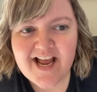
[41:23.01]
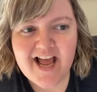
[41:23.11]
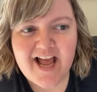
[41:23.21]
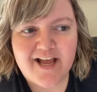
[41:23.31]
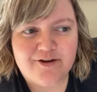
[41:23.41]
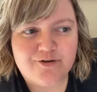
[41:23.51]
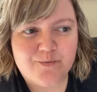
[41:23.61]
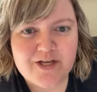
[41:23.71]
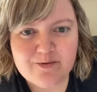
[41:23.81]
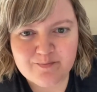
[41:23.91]
and
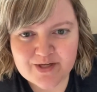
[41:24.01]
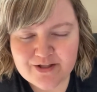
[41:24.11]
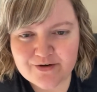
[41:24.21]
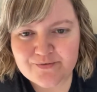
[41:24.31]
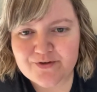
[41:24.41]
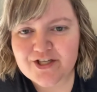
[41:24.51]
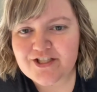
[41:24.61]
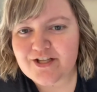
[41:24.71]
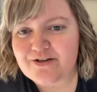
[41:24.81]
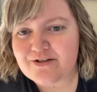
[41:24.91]
we can be there for each
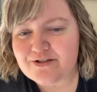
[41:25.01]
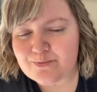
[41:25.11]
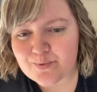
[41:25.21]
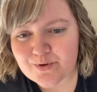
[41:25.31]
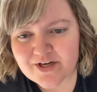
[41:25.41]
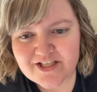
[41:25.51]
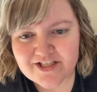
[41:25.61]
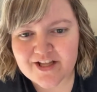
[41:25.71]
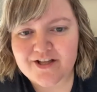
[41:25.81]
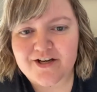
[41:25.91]
other and support each
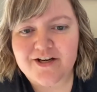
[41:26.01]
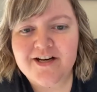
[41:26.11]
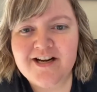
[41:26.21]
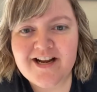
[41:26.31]
other